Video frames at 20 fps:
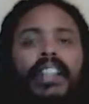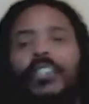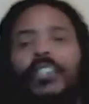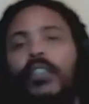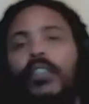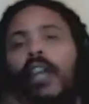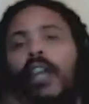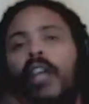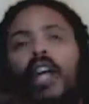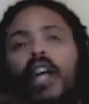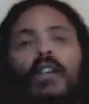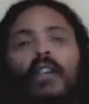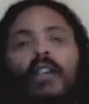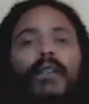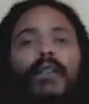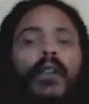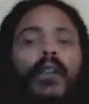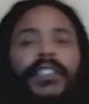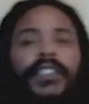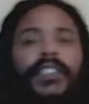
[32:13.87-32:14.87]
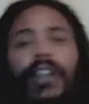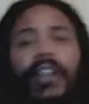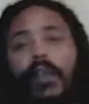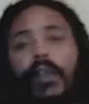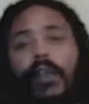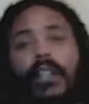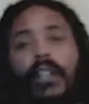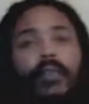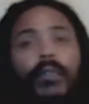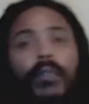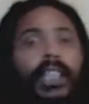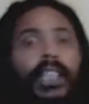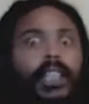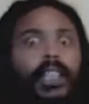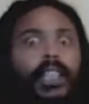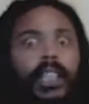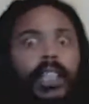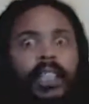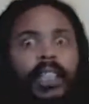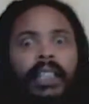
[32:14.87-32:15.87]
because they're no longer focused on what
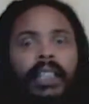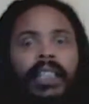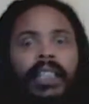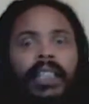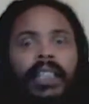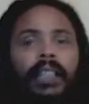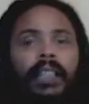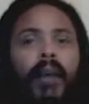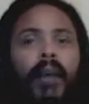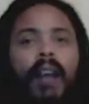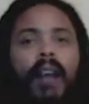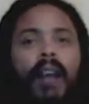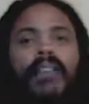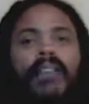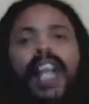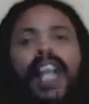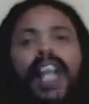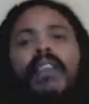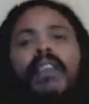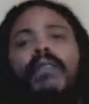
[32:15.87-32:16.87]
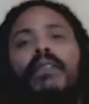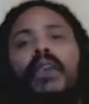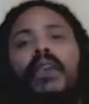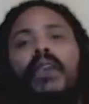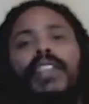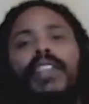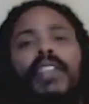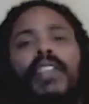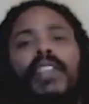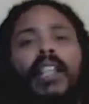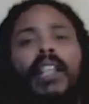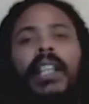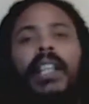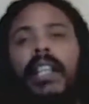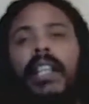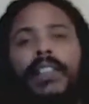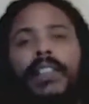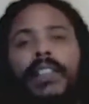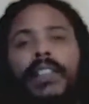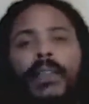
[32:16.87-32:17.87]
originally set them off. Now they're focused
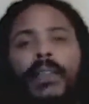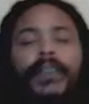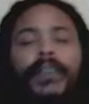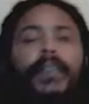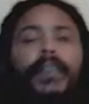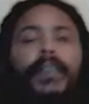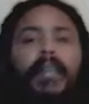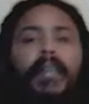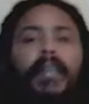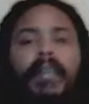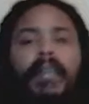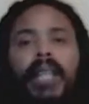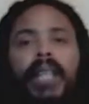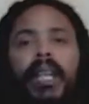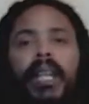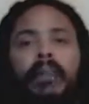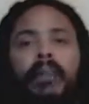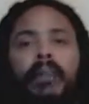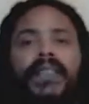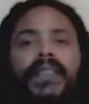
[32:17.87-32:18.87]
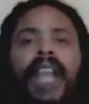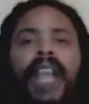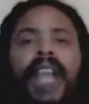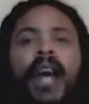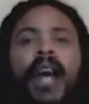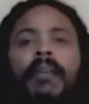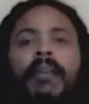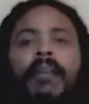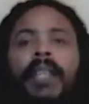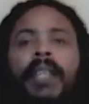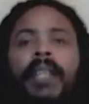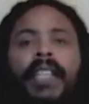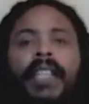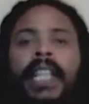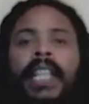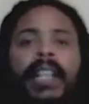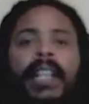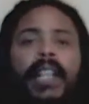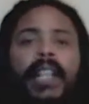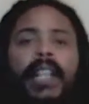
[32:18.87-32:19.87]
on so-and-so beat me up, so now I'm going
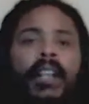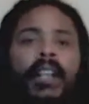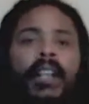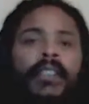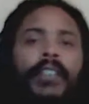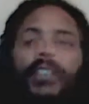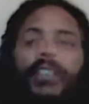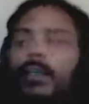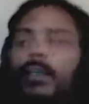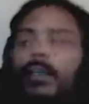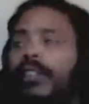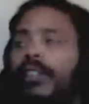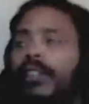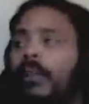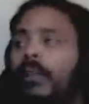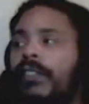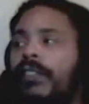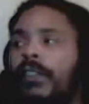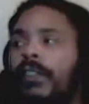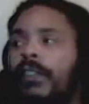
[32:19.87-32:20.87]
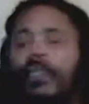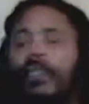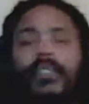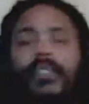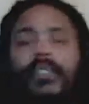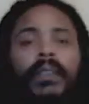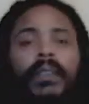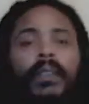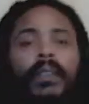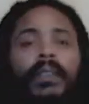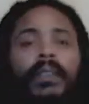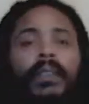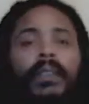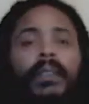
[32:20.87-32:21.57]
to take it out on so-and-so and so-and-so.